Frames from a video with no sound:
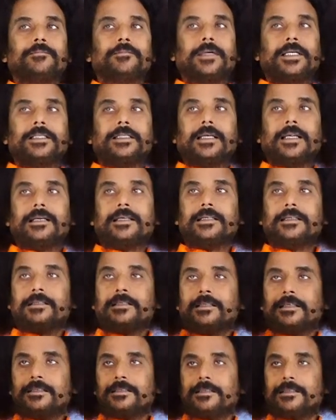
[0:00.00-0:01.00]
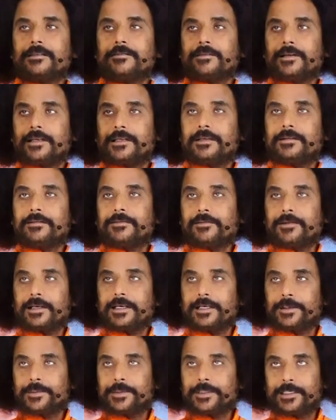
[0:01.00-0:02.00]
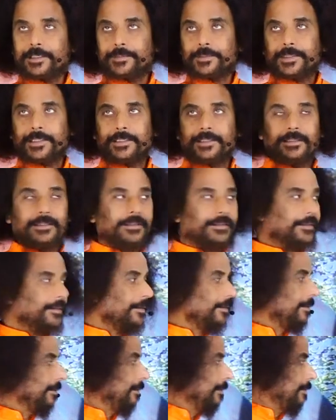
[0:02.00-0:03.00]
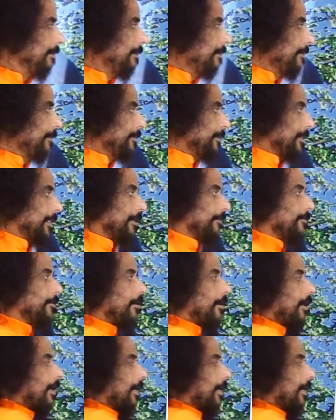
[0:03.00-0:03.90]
But that richness is only for a limited period. Therefore,